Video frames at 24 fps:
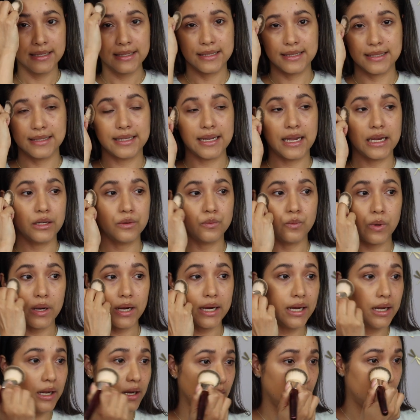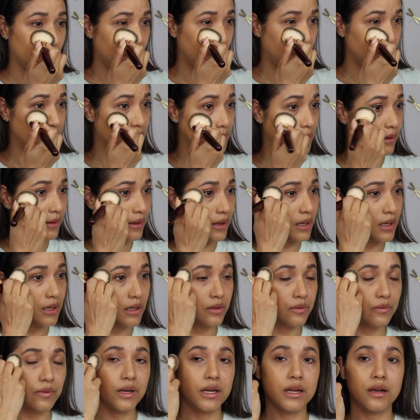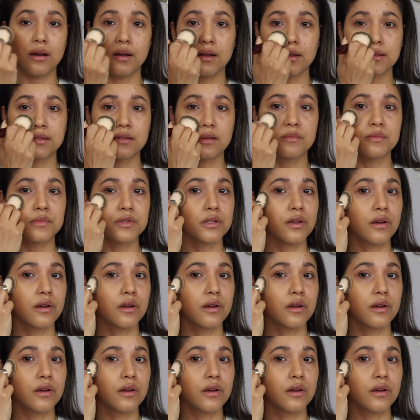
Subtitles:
site-wide, which I think is really awesome.